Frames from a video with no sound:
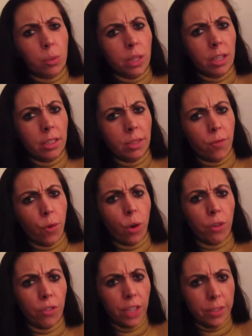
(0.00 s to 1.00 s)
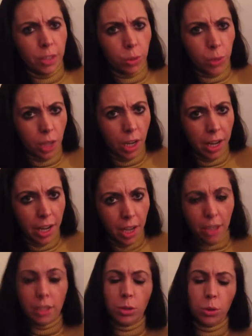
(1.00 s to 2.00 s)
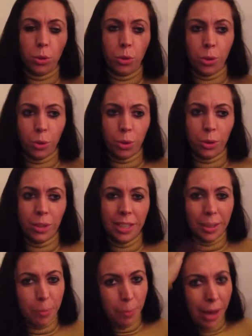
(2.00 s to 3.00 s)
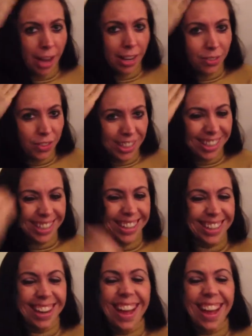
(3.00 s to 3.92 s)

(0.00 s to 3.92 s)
sweeten 4 flavors with honey. Ooh, bad vegan.